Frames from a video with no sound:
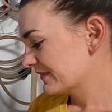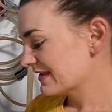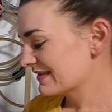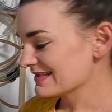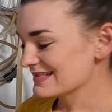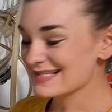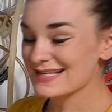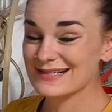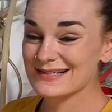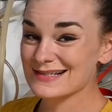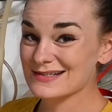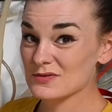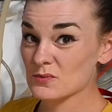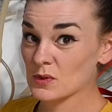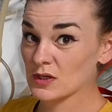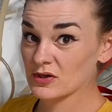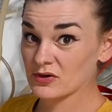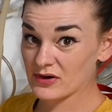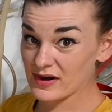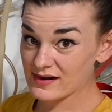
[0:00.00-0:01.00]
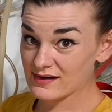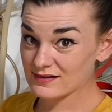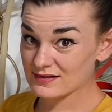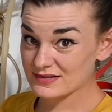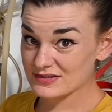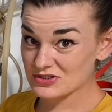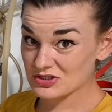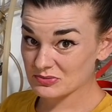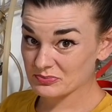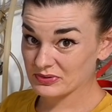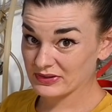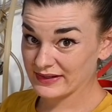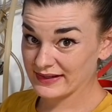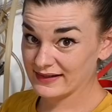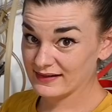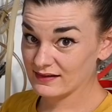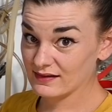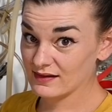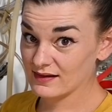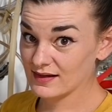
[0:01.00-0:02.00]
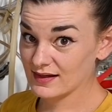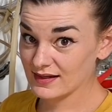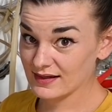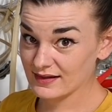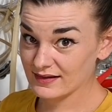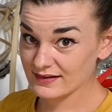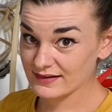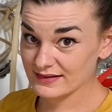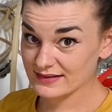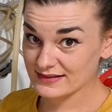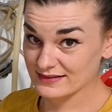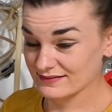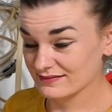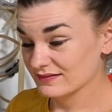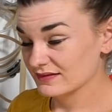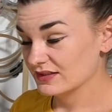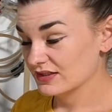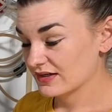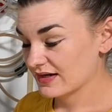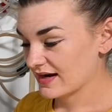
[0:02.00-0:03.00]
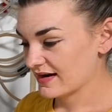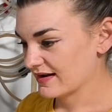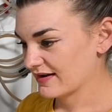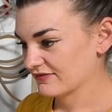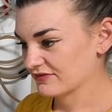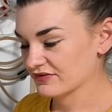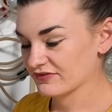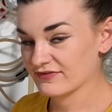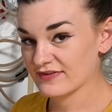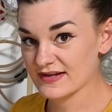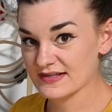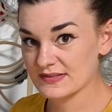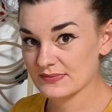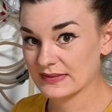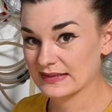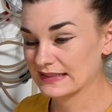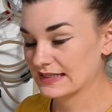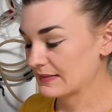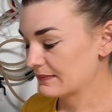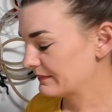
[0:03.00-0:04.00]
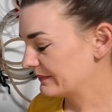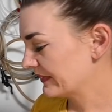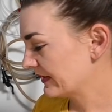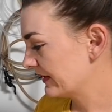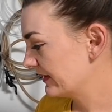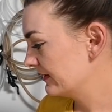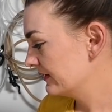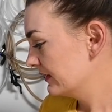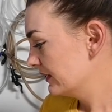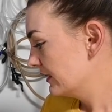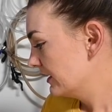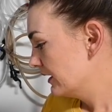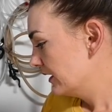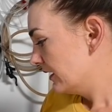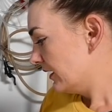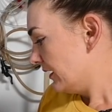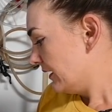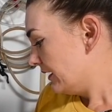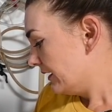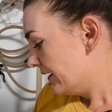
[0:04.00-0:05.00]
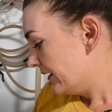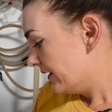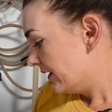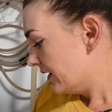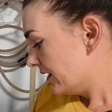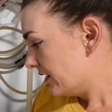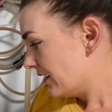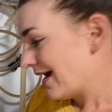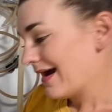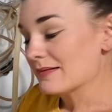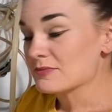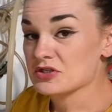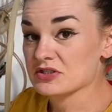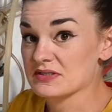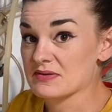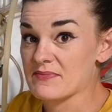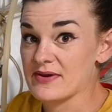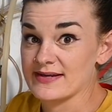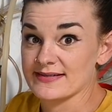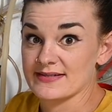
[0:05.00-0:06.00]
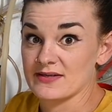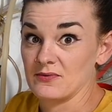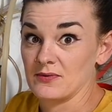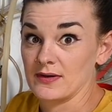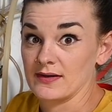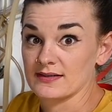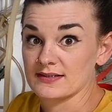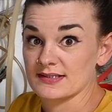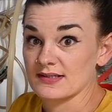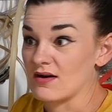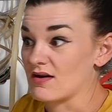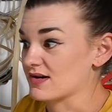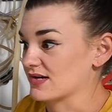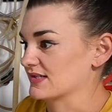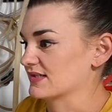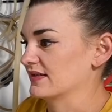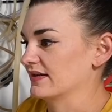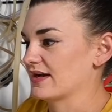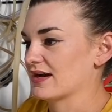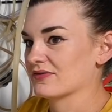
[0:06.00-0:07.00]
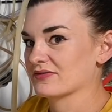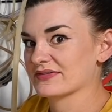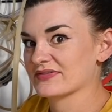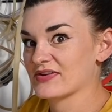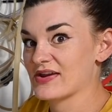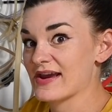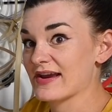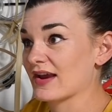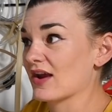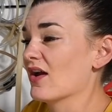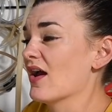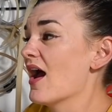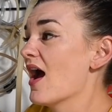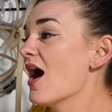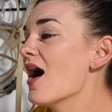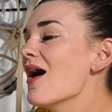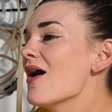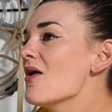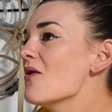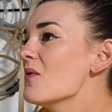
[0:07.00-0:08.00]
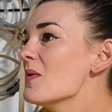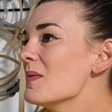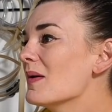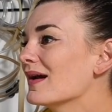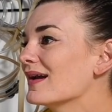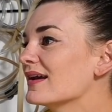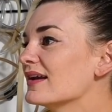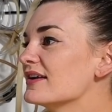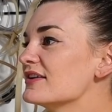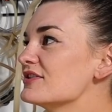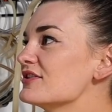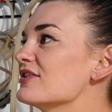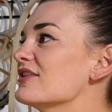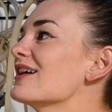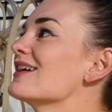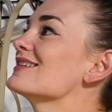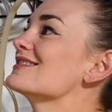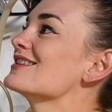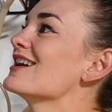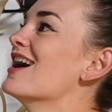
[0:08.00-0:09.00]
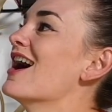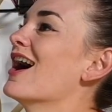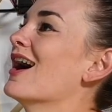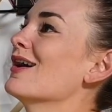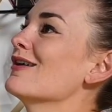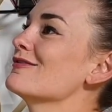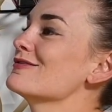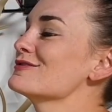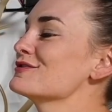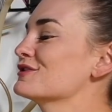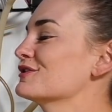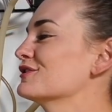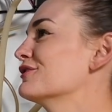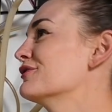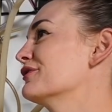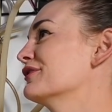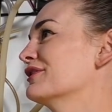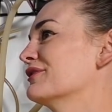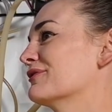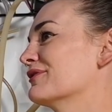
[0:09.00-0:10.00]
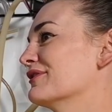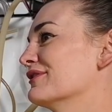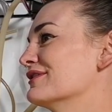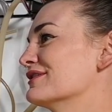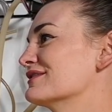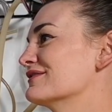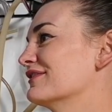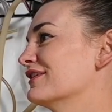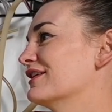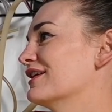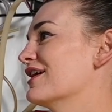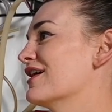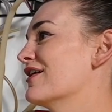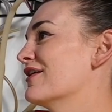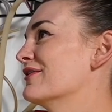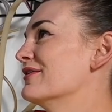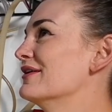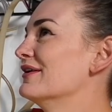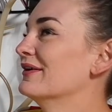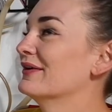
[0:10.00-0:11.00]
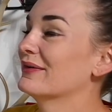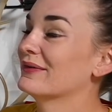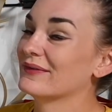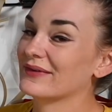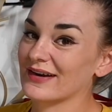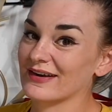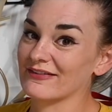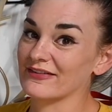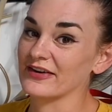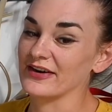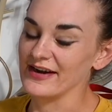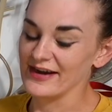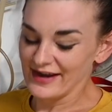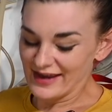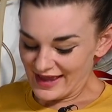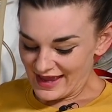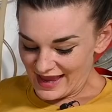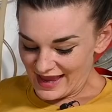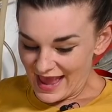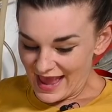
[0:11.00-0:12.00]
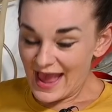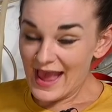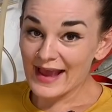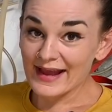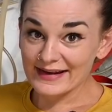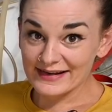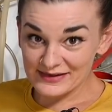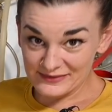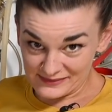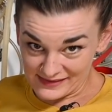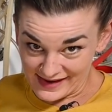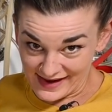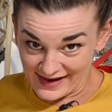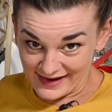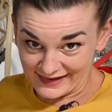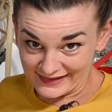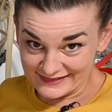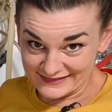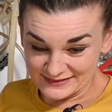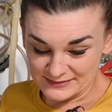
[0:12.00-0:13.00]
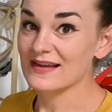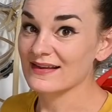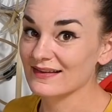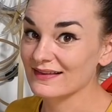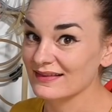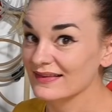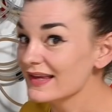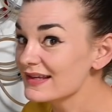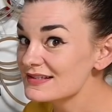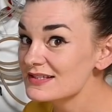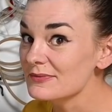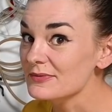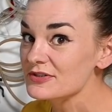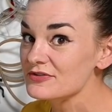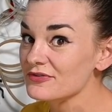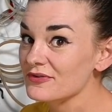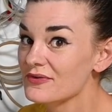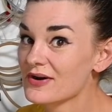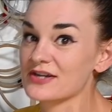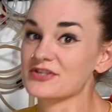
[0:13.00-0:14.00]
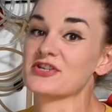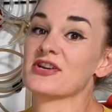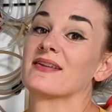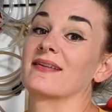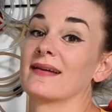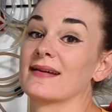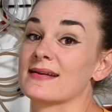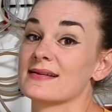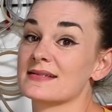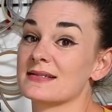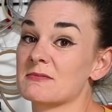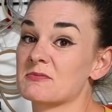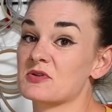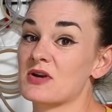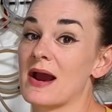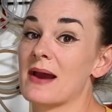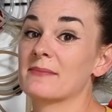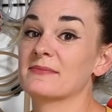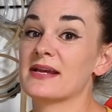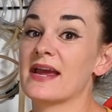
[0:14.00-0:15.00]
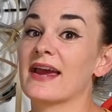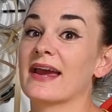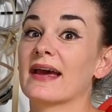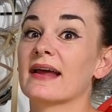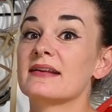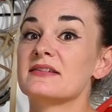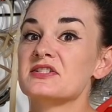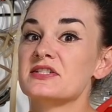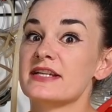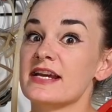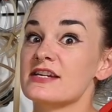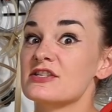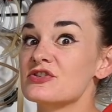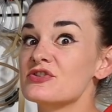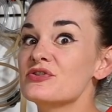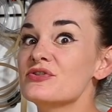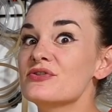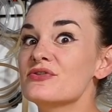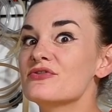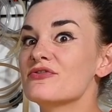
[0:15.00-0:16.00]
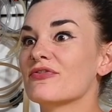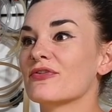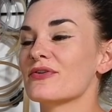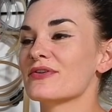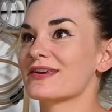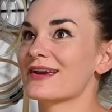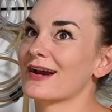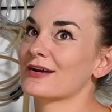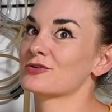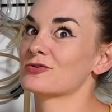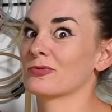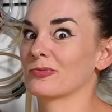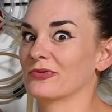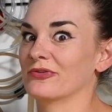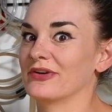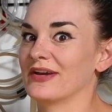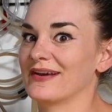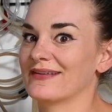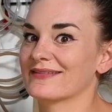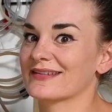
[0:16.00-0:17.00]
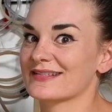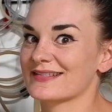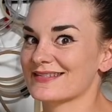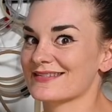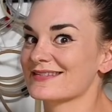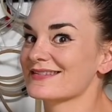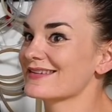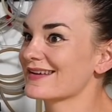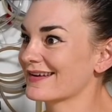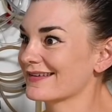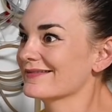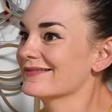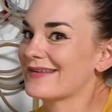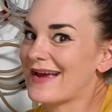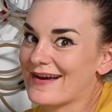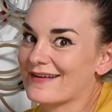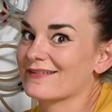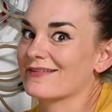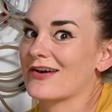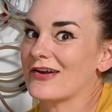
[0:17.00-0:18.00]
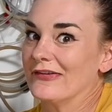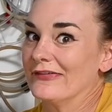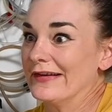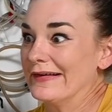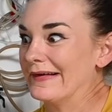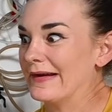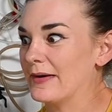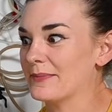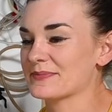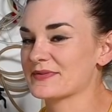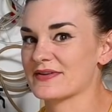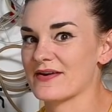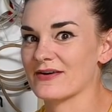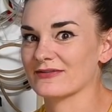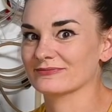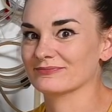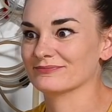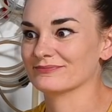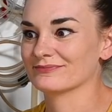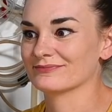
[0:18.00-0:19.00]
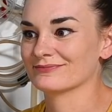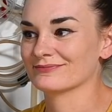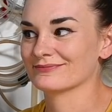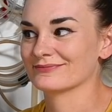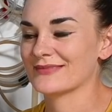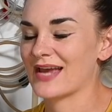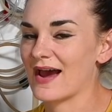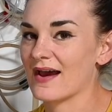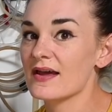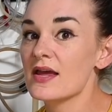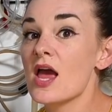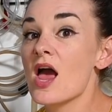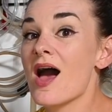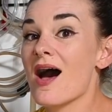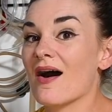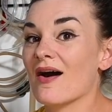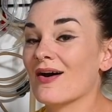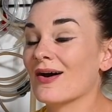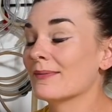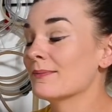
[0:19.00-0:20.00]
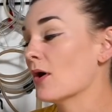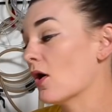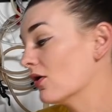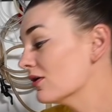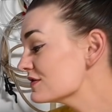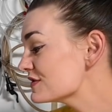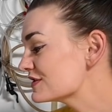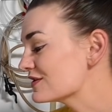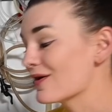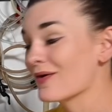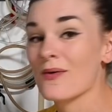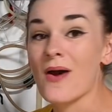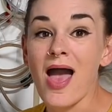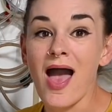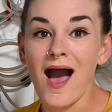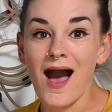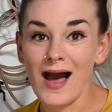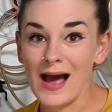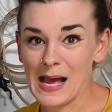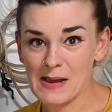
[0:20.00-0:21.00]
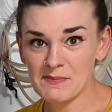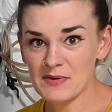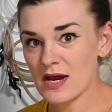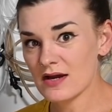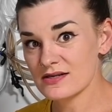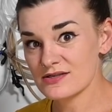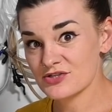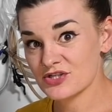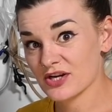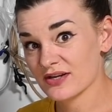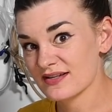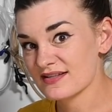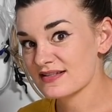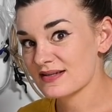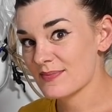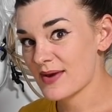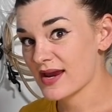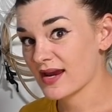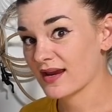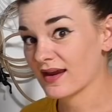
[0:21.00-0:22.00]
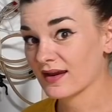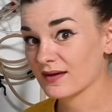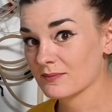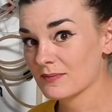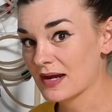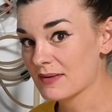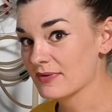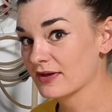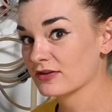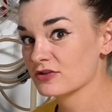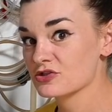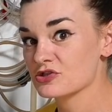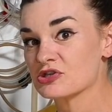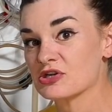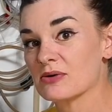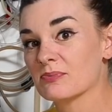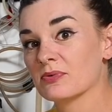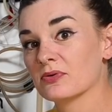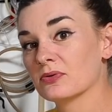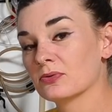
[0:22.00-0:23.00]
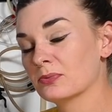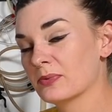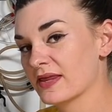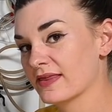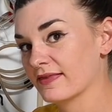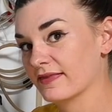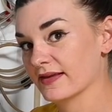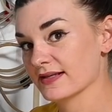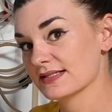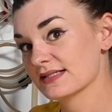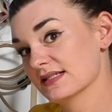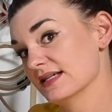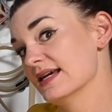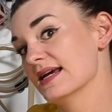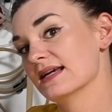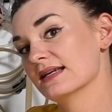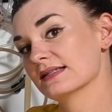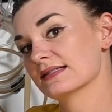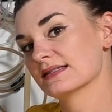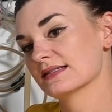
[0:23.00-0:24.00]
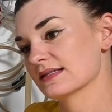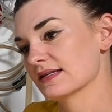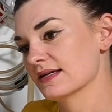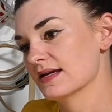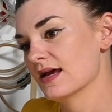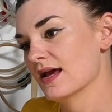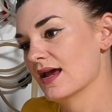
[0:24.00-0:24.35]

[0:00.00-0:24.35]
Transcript: this thing doesn't work great on a stir plate. You kind of have to fuss with it, but I'm just amazed it worked, honestly. I was like, how am I gonna do this? I'm gonna totally ruin this video, whatever. Anyway, thanks so much for watching, like and subscribe, and stay tuned for the actual brew day. This is good, had a lot of lead up, so yeah. Also, I'm not just making my Belgian triple with this yeast,